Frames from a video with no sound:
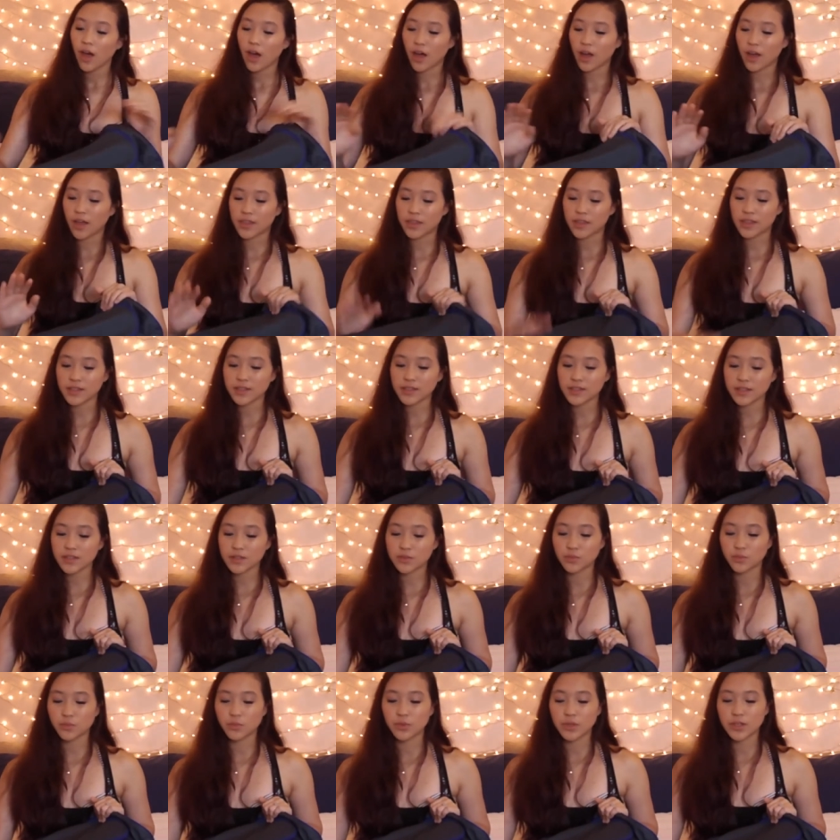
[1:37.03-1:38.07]
Uh, this
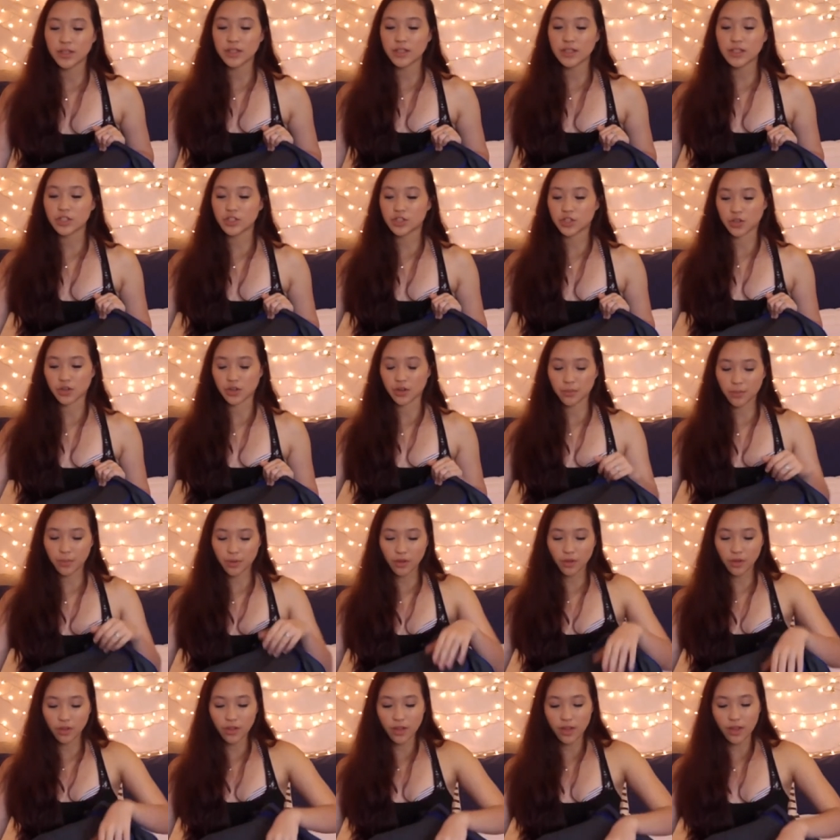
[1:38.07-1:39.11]
is really durable.